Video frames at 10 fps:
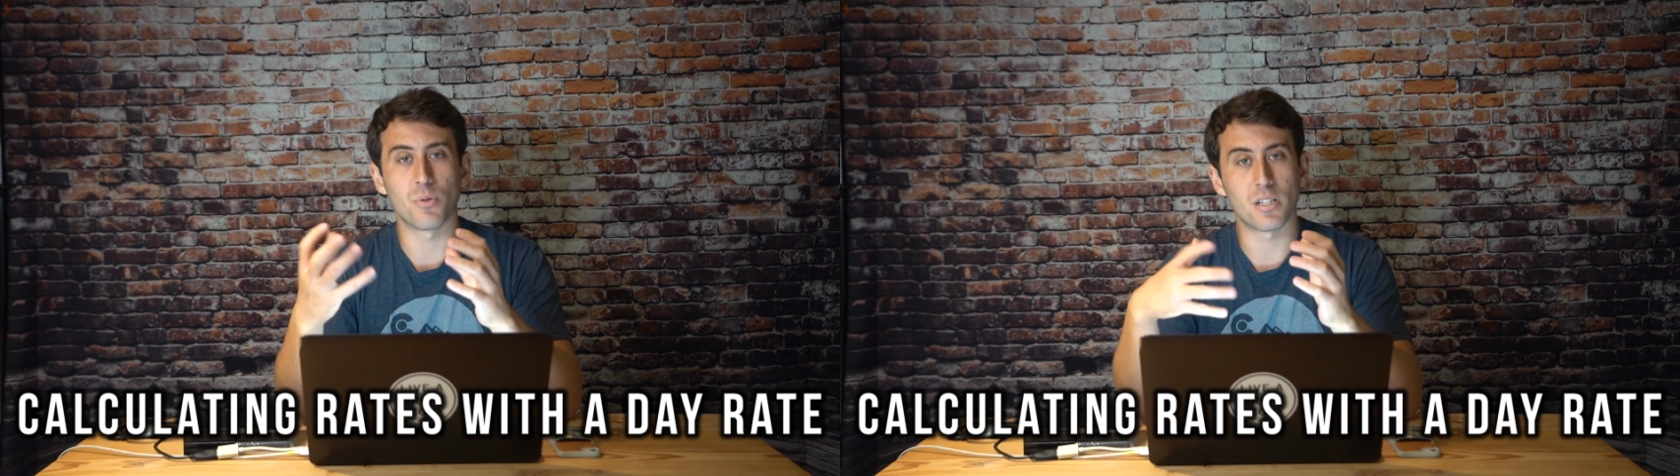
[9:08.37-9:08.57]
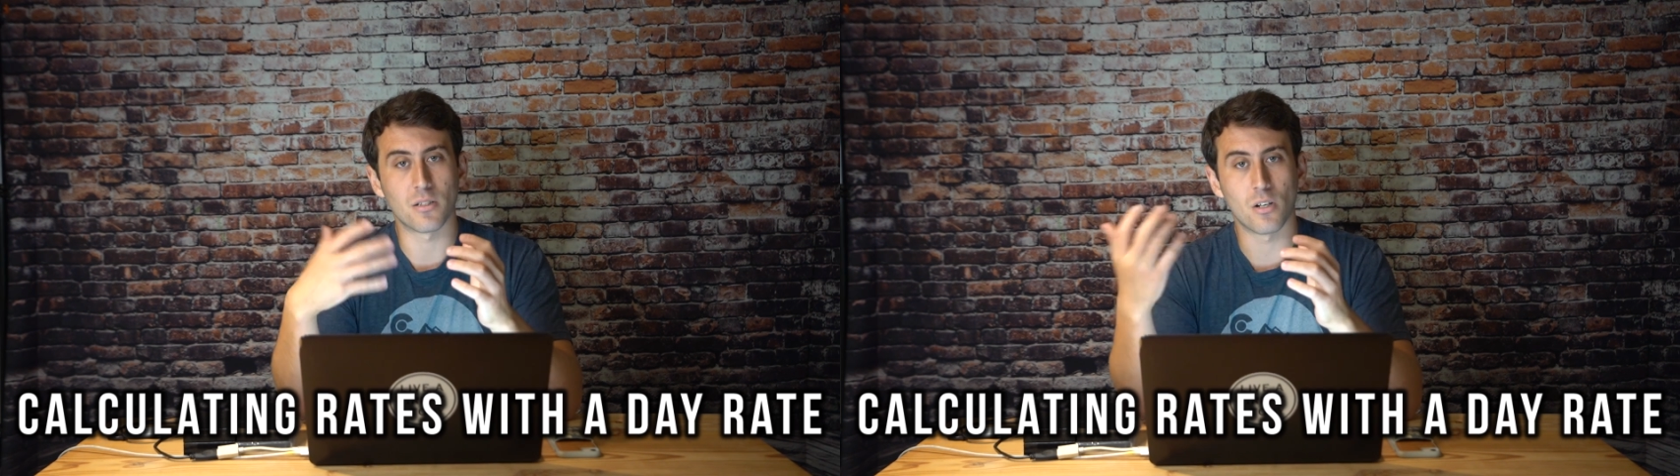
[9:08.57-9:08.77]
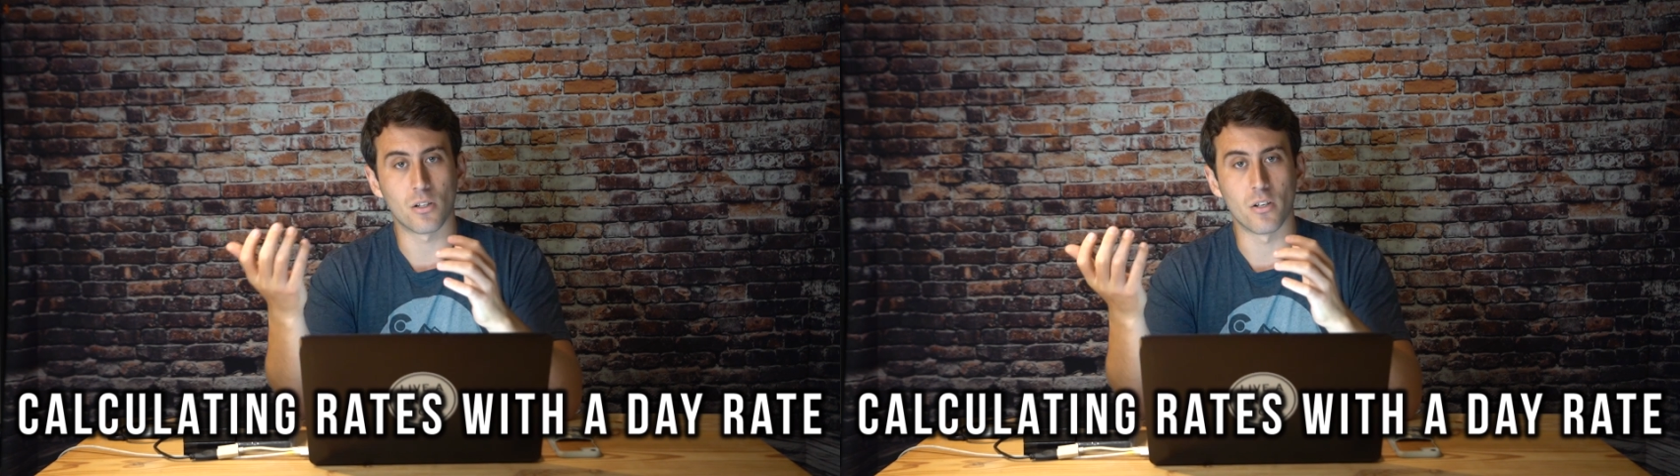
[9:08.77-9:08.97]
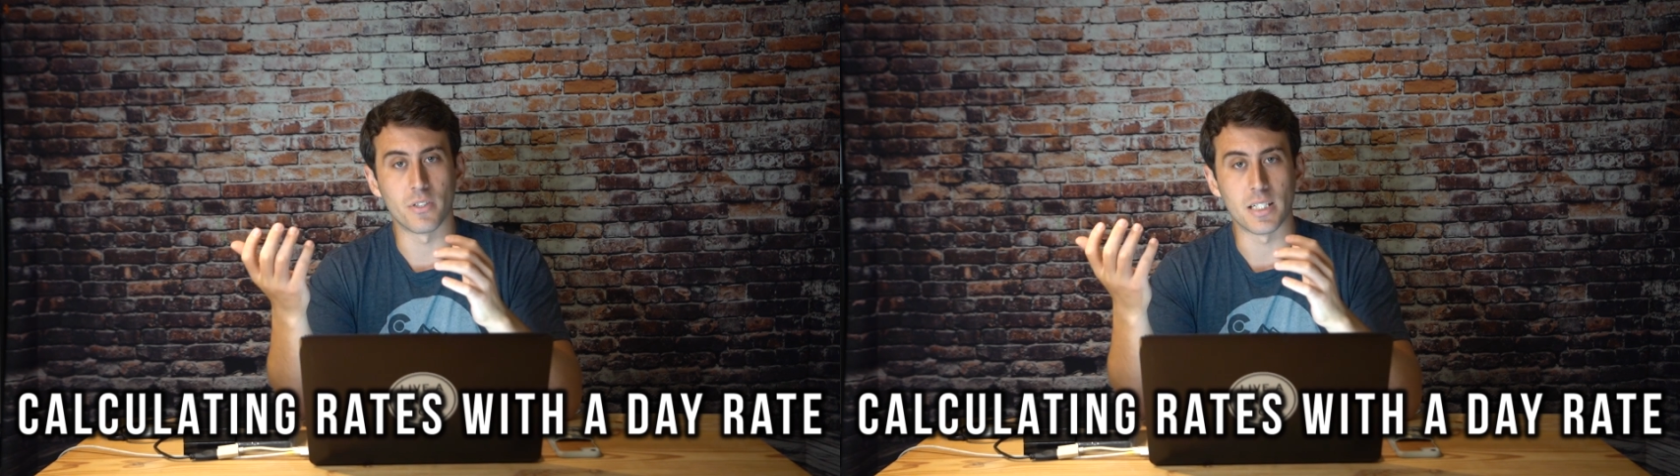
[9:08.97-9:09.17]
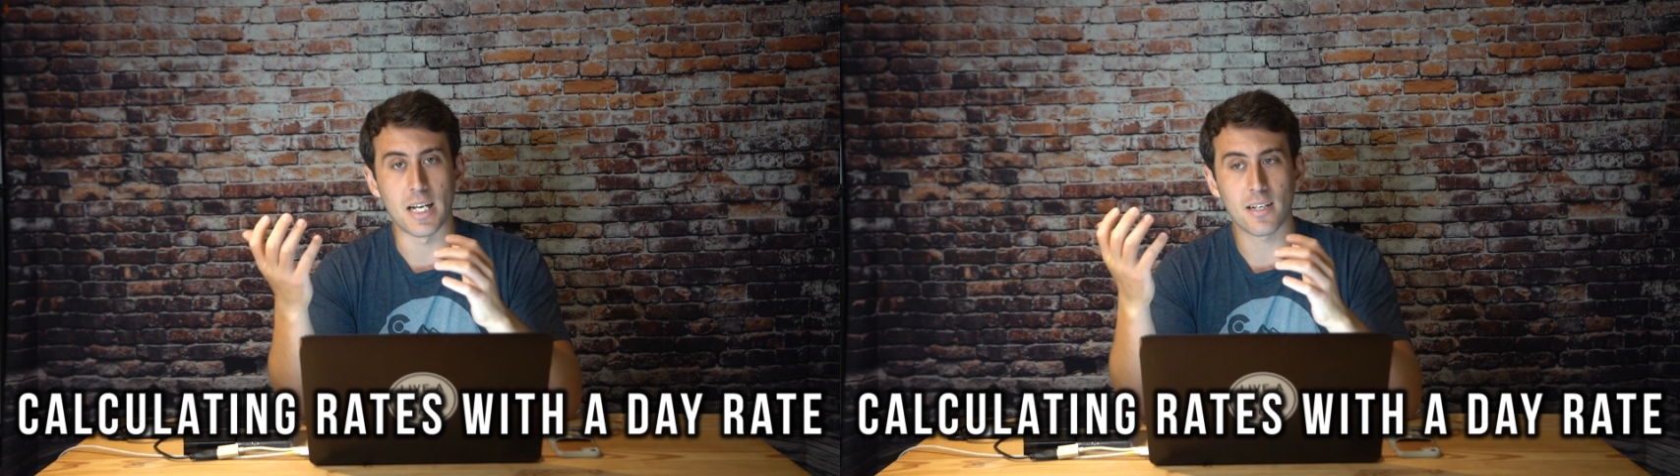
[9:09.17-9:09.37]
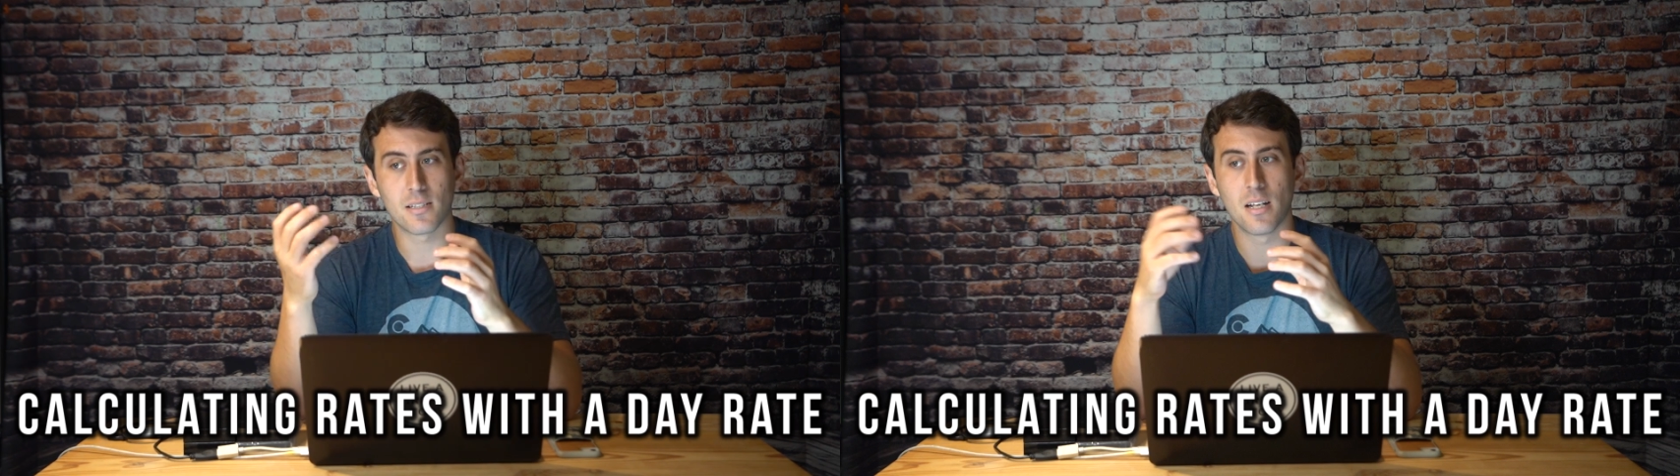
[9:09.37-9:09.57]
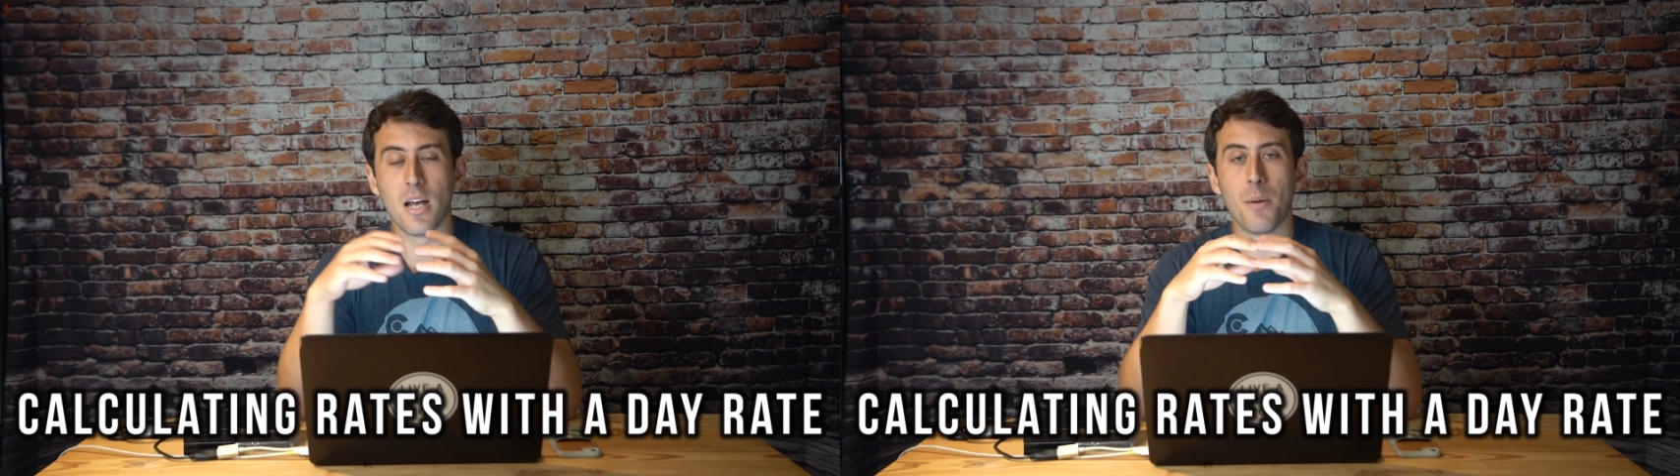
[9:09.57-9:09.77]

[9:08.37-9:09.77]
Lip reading: which I'll talk over next.